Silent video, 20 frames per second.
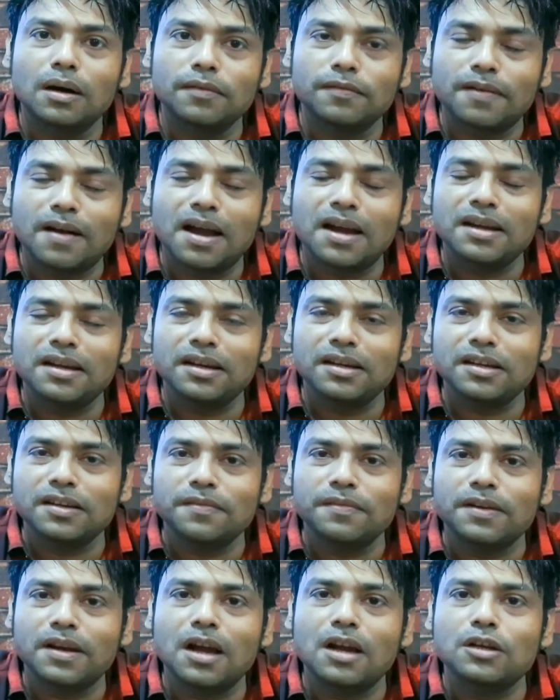find it
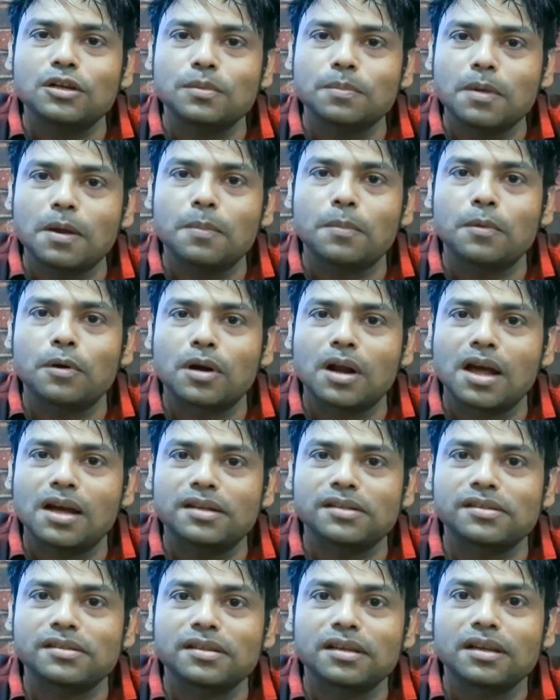difficult to
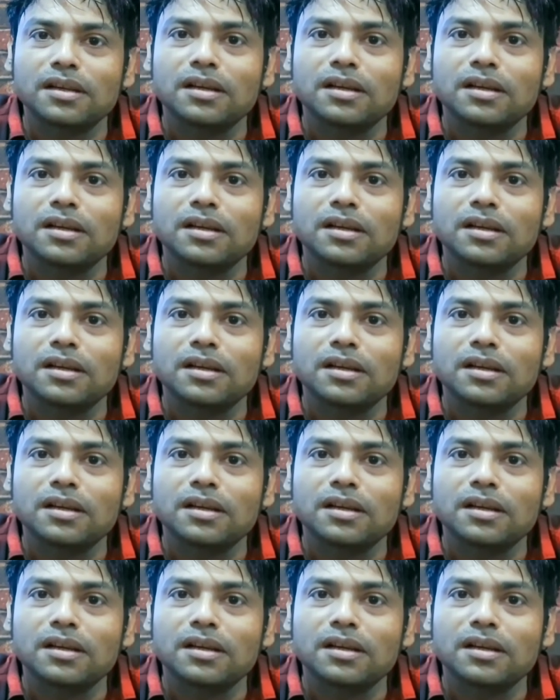memorize.